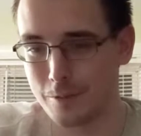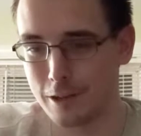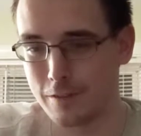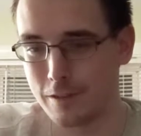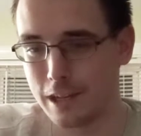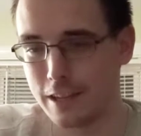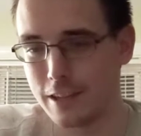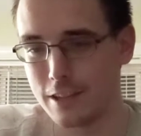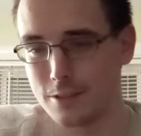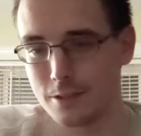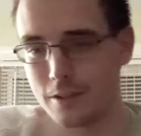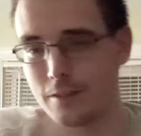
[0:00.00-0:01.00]
what I've had the
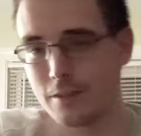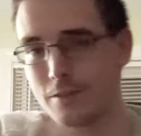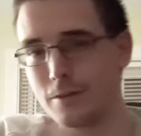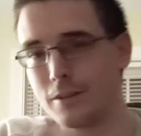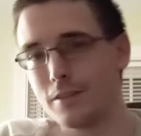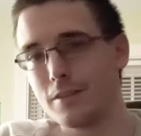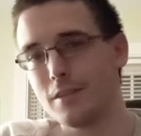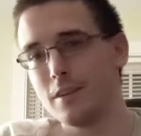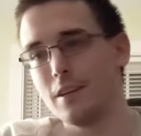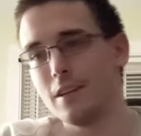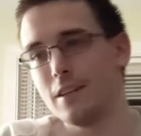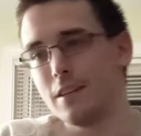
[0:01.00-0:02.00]
history of it with,
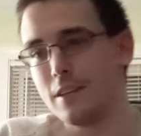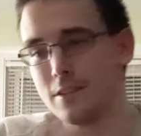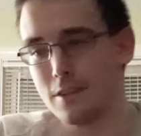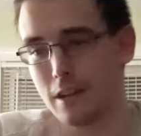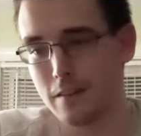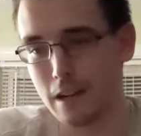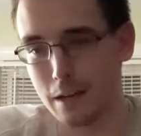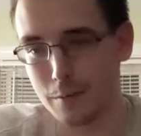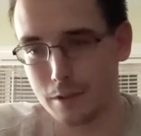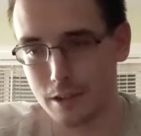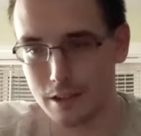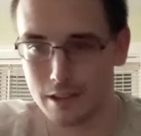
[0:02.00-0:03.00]
the history I've
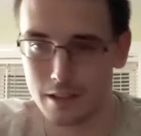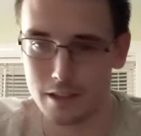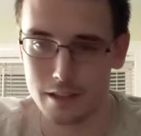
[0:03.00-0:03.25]
had with it.